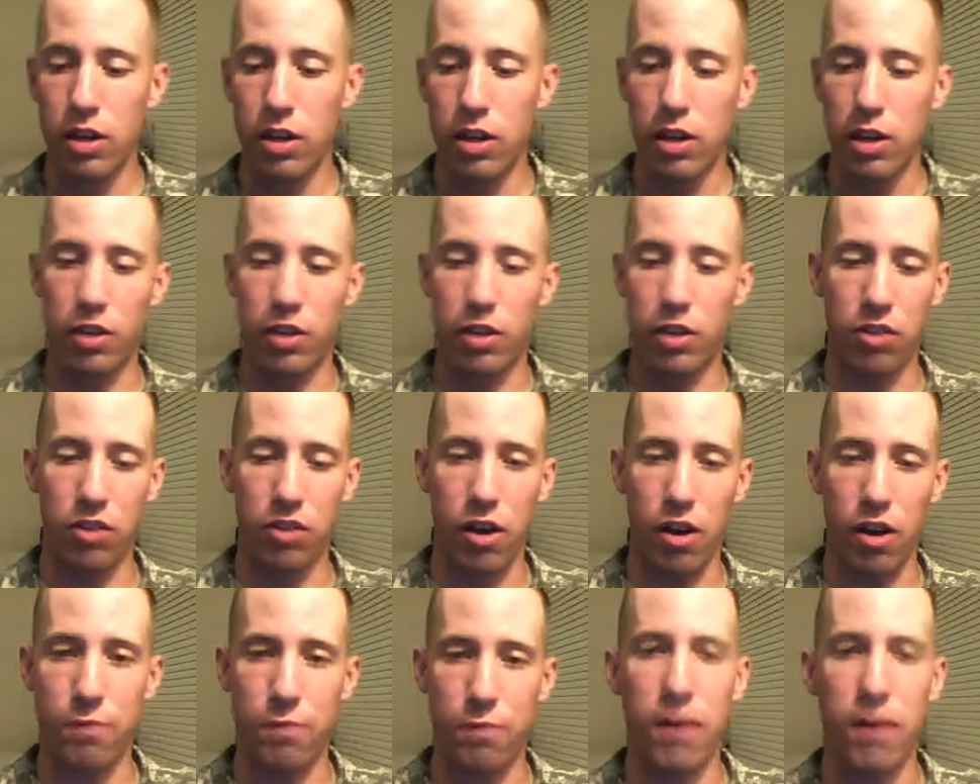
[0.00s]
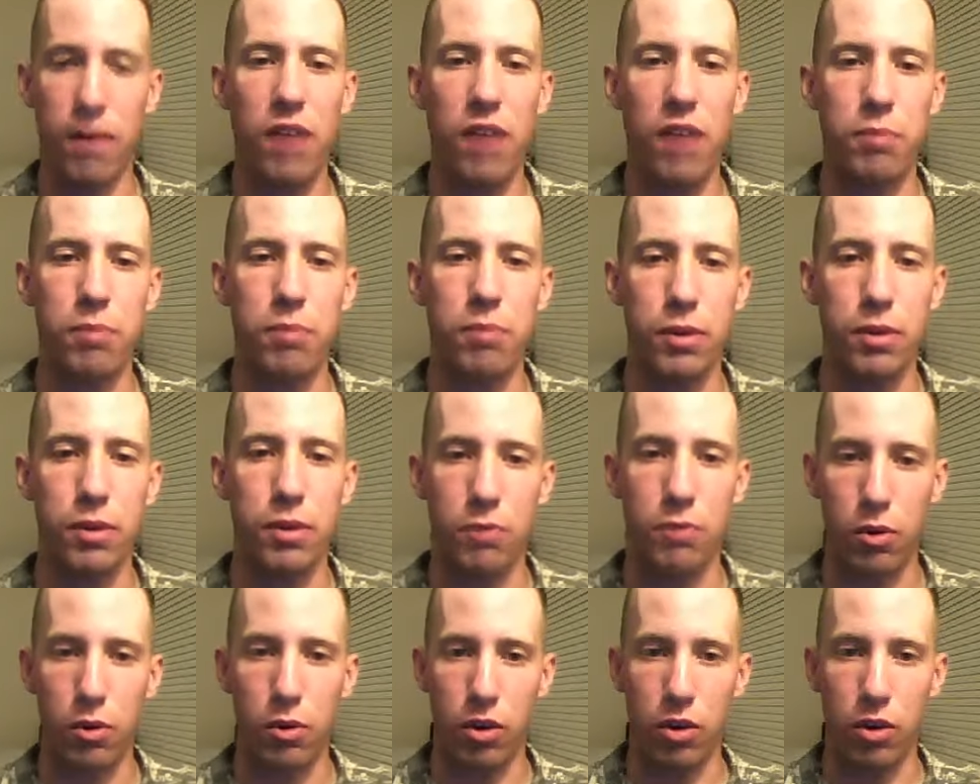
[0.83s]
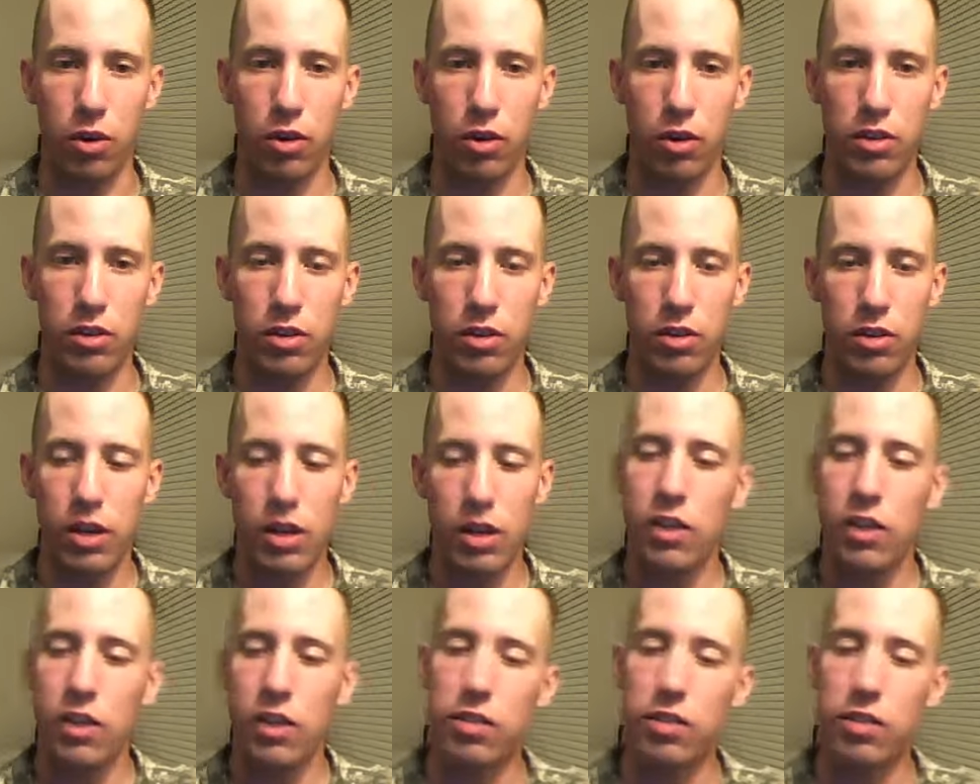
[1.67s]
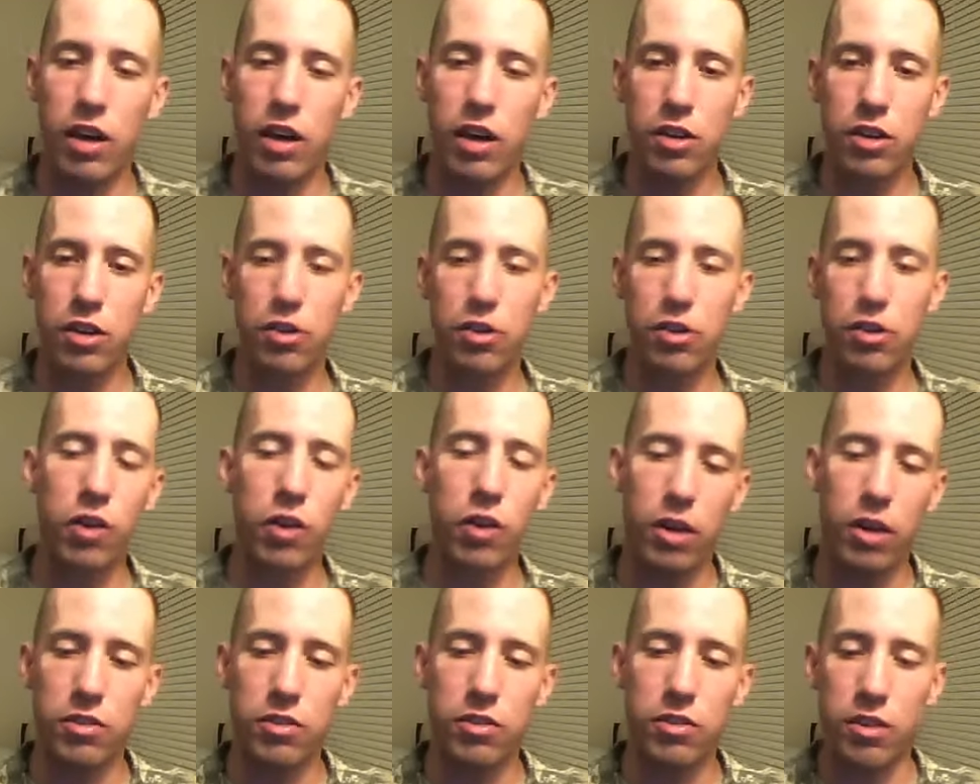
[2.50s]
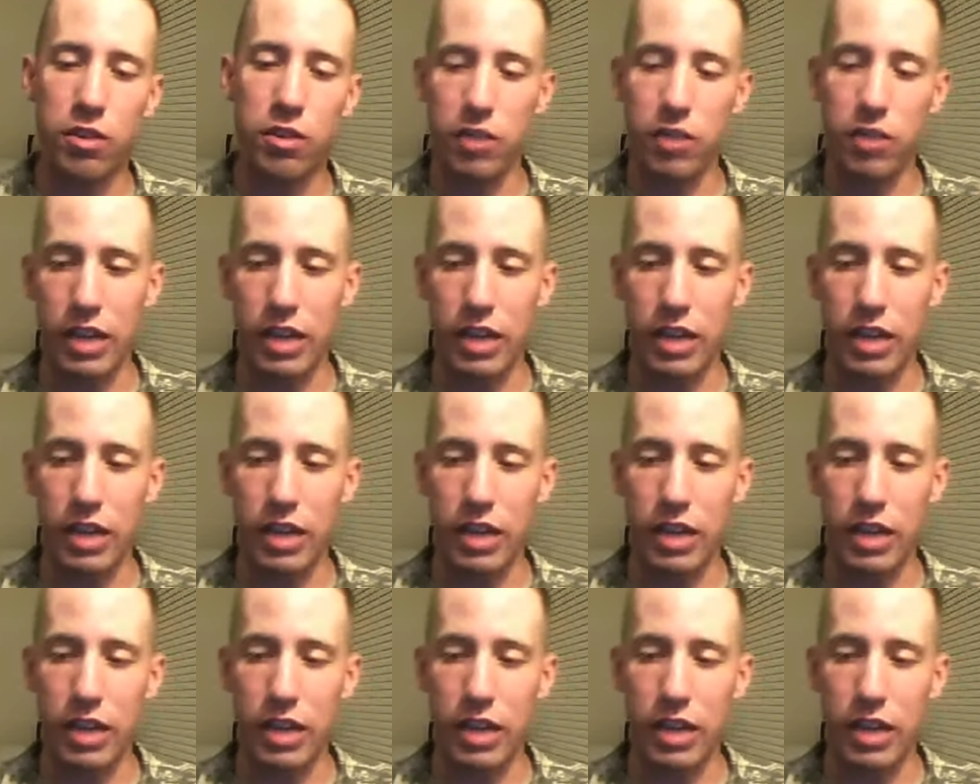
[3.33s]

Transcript: Here's a 5-minute phone call. The second you go downstairs and